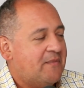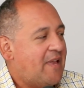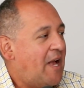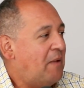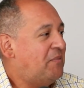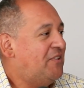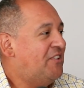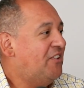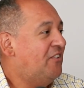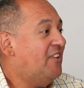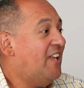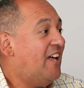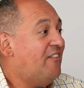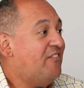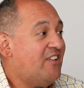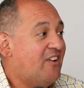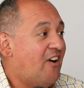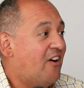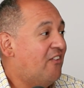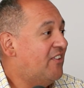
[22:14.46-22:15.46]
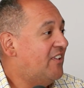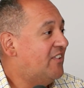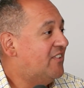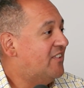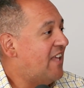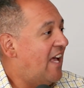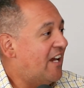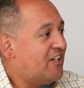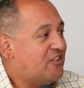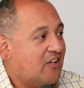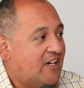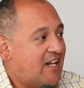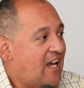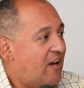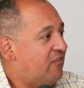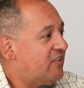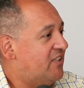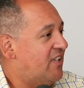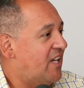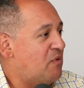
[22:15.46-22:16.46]
I'm still loving all this extra
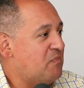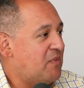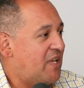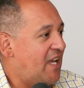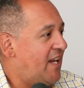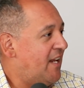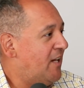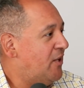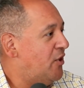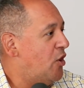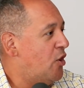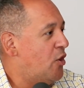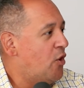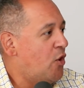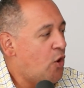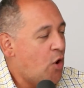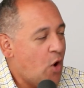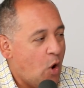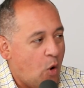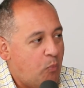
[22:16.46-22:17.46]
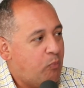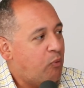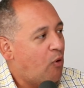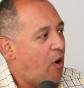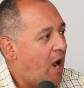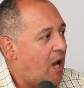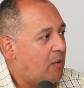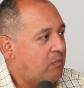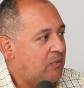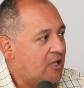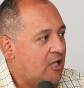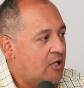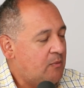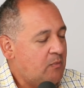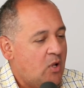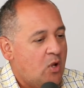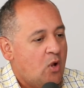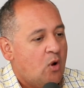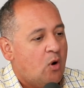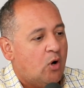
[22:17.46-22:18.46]
coverage that I'm getting, no
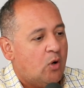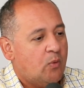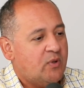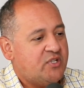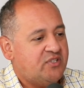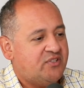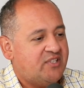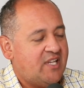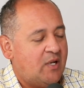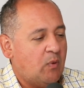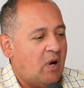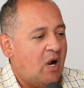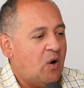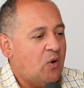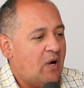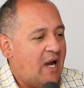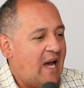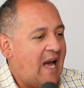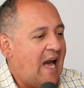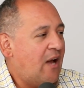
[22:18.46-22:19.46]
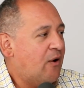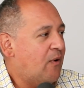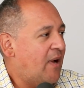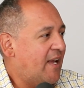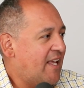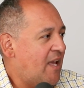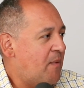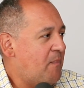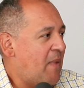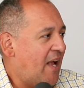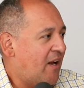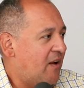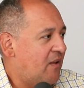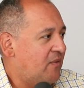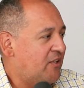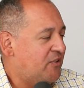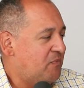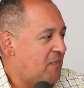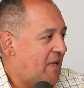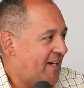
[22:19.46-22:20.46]
problem? Or would you say, Raul, how do I get back
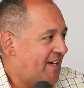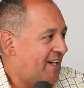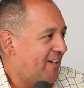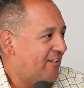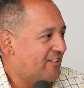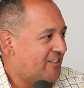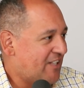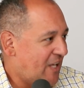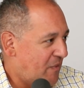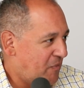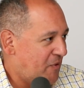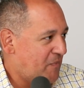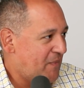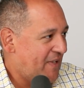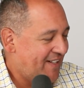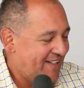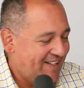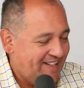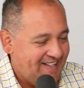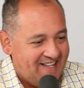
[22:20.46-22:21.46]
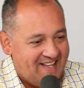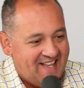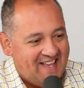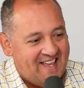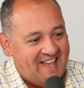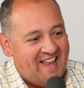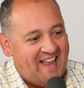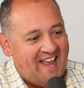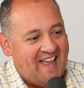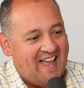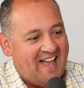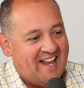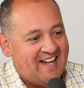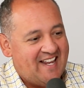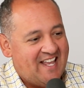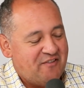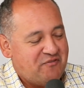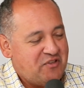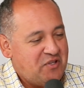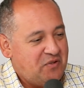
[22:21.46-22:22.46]
on this Medicare supplement? And
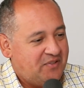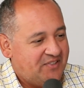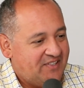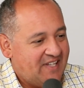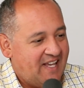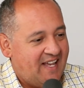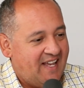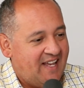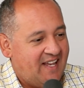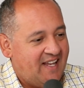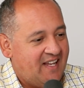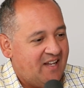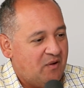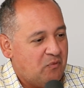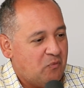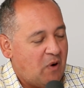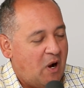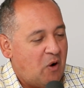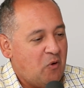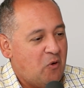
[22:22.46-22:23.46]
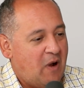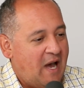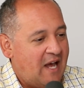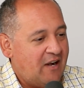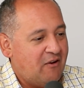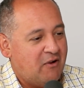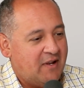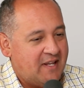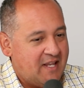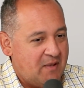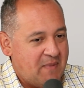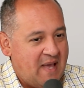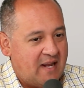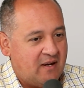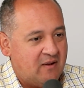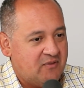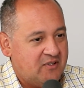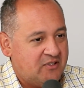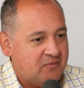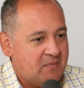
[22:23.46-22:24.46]
if you say, Raul, how do I get
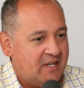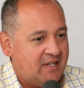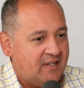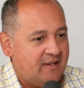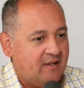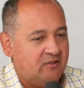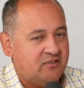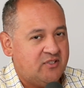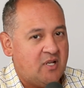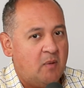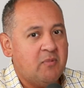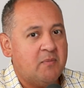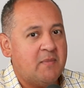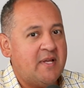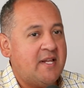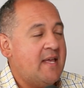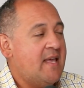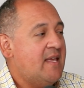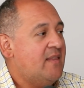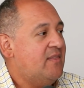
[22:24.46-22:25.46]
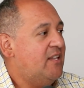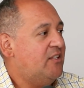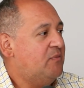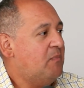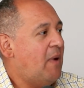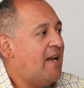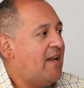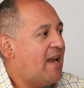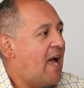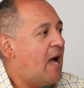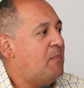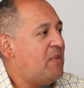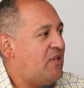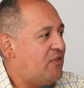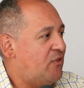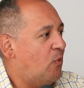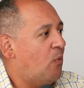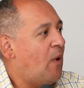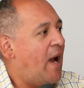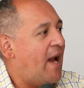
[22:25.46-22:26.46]
back on this Medicare supplement? This might not be
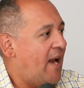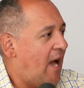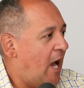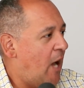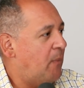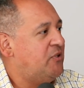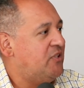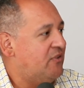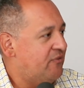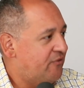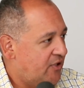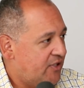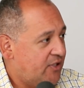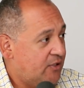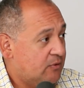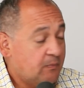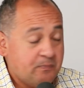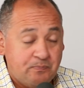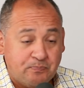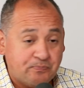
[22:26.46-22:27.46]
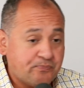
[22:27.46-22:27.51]
the right option for you.